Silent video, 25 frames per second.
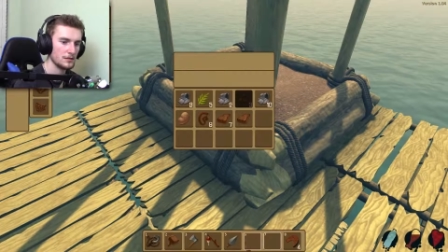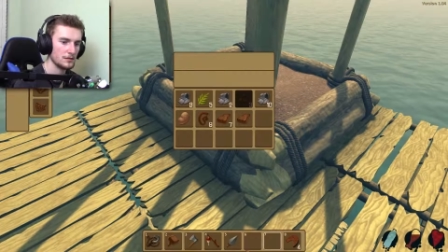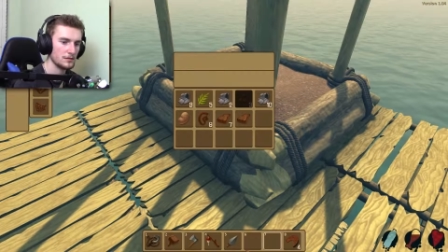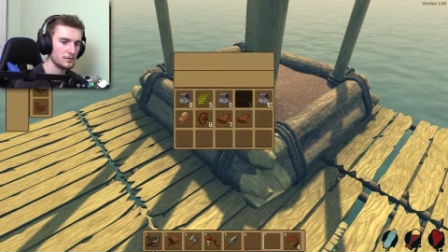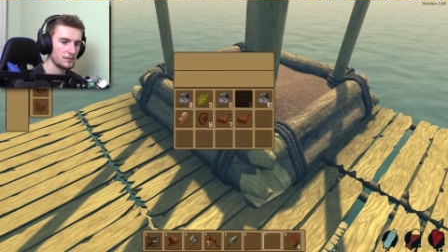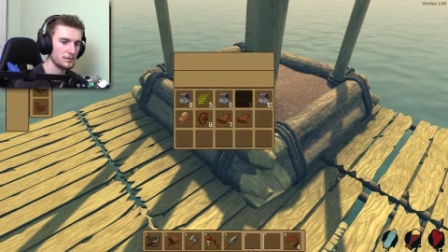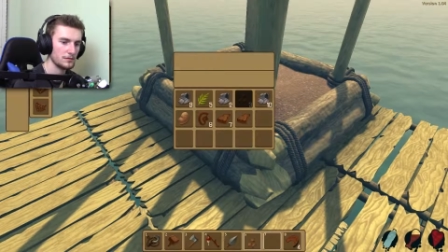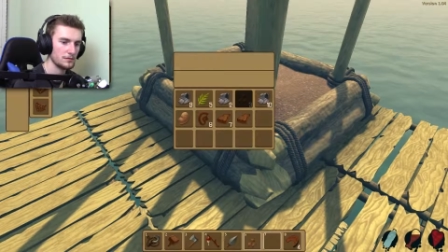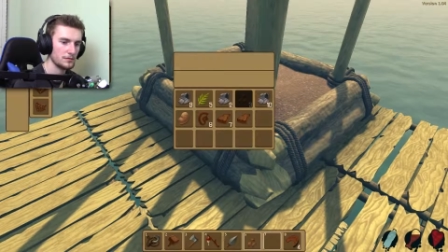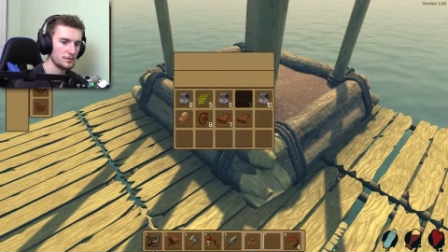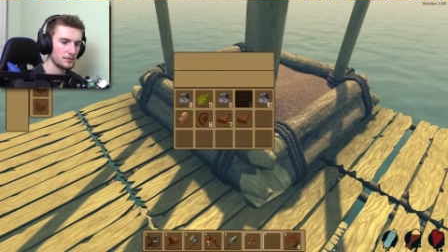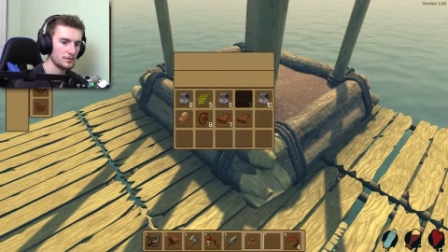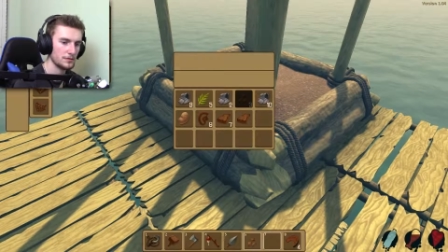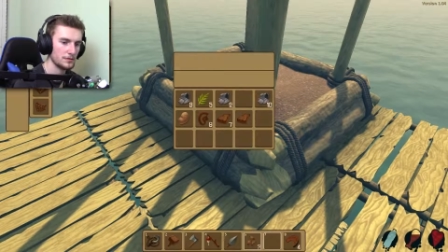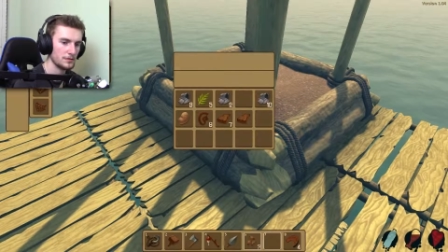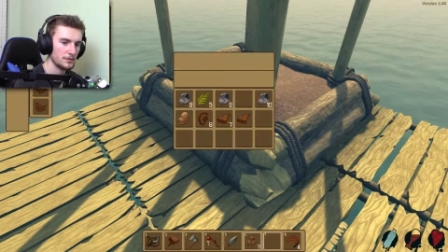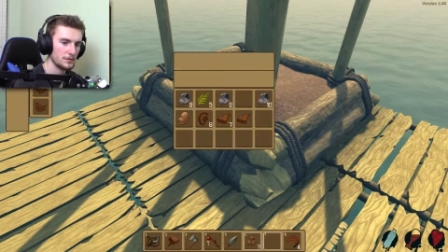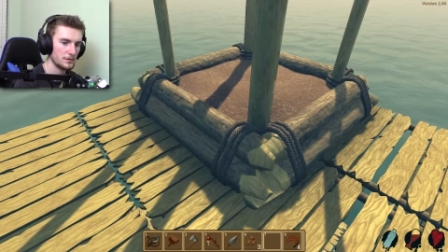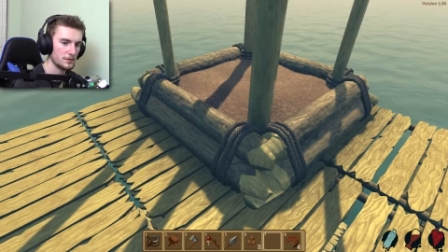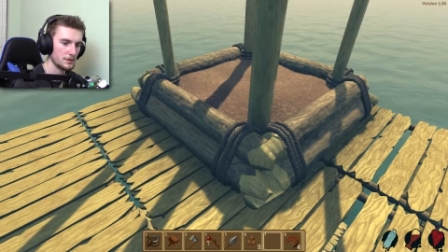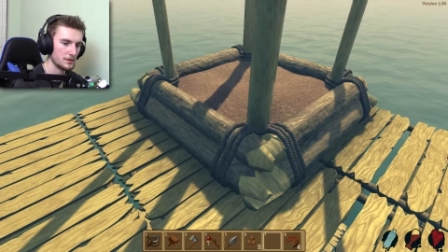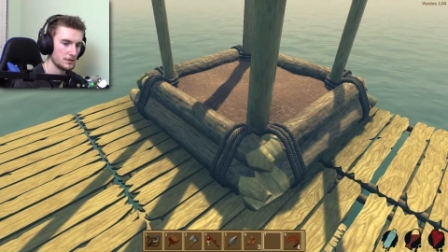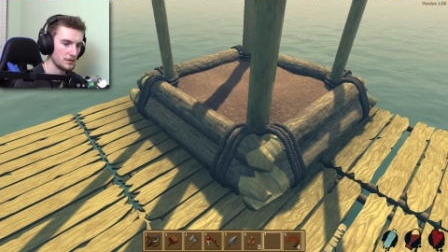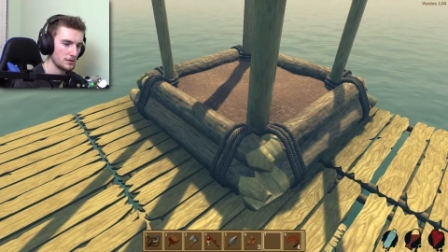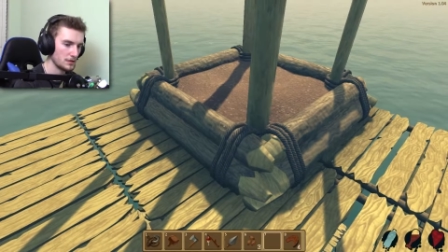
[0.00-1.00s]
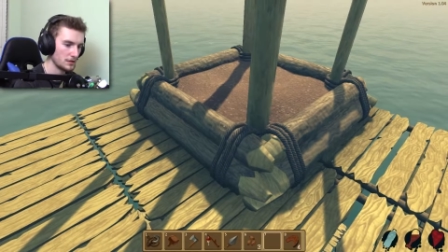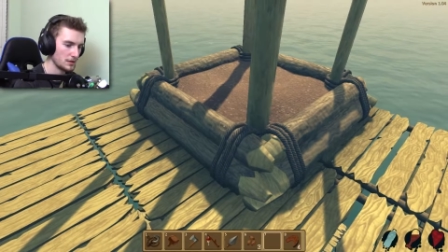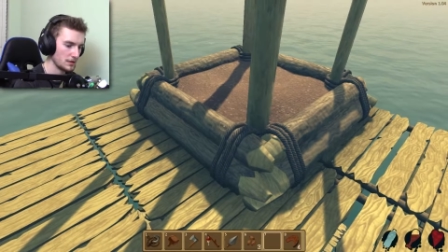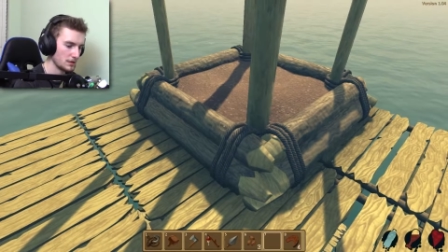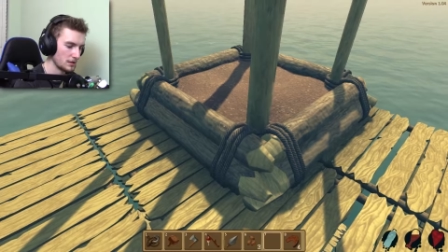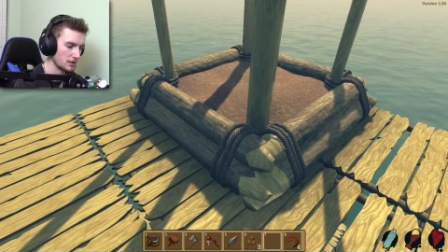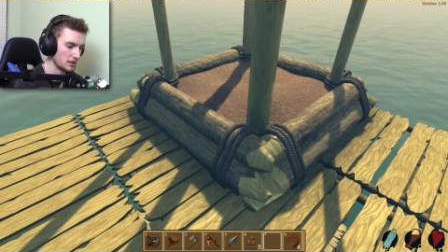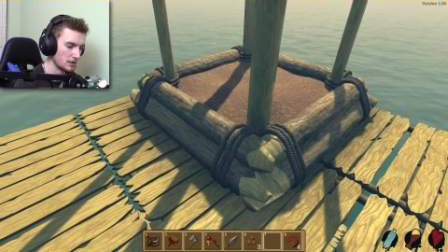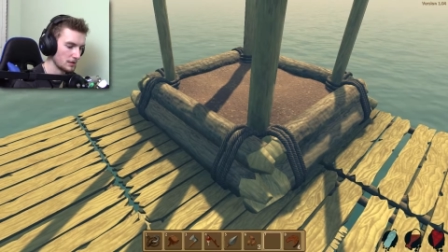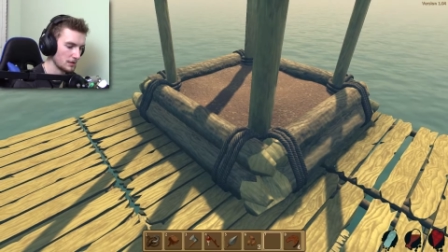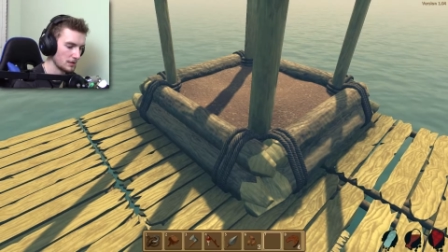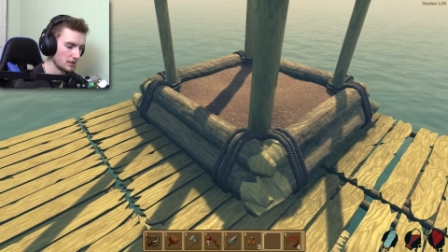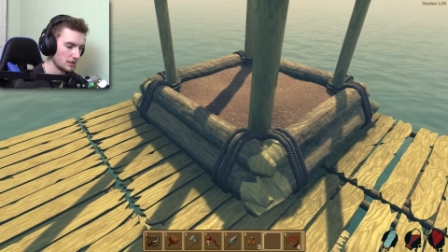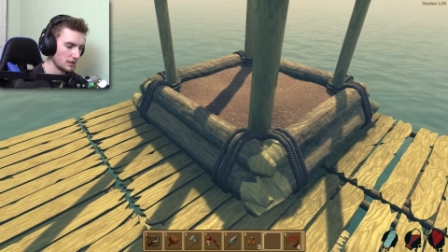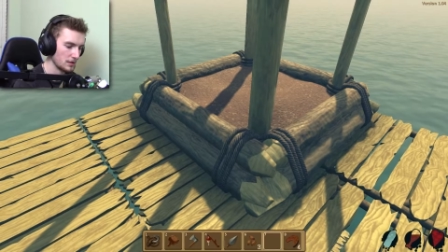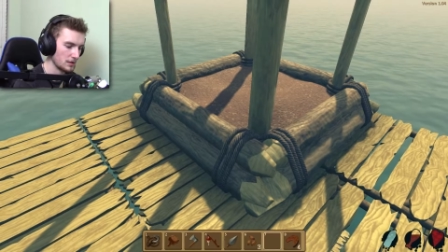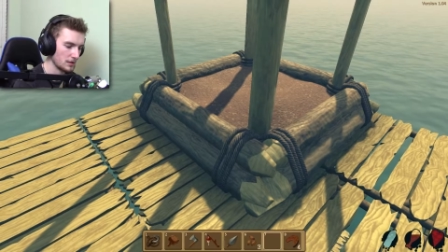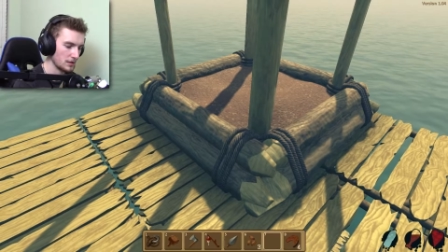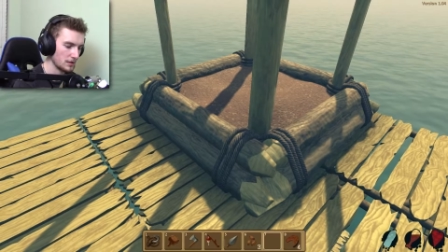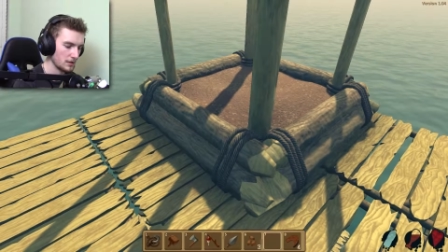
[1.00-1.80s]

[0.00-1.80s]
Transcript: So put the seeds here.